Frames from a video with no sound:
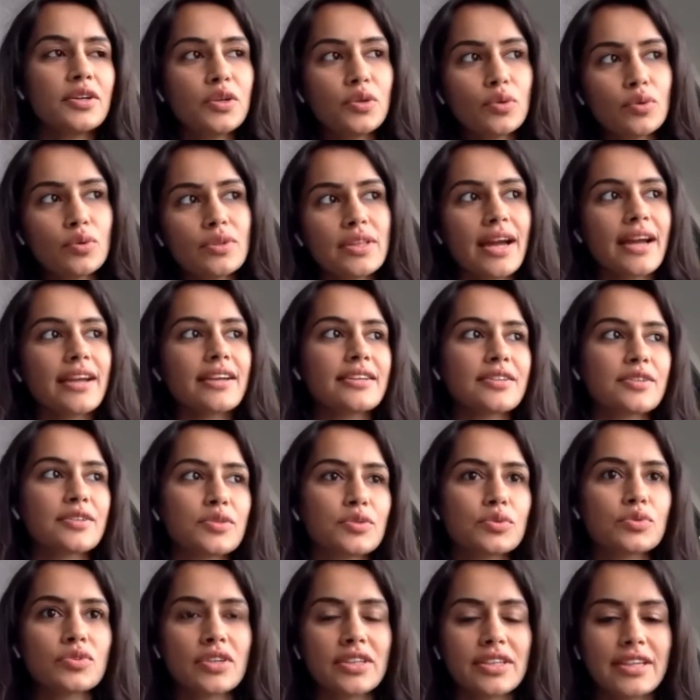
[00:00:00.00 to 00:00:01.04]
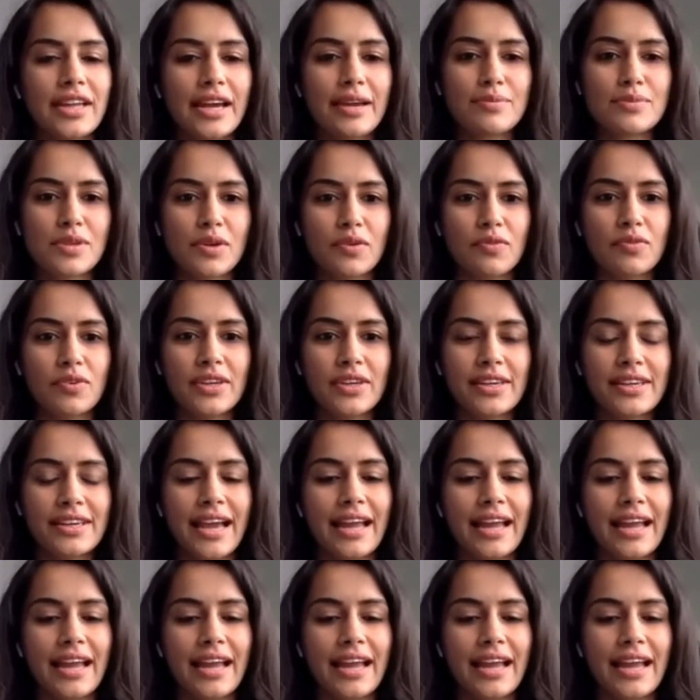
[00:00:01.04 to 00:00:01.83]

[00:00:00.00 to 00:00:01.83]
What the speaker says: do that 2-3 times a week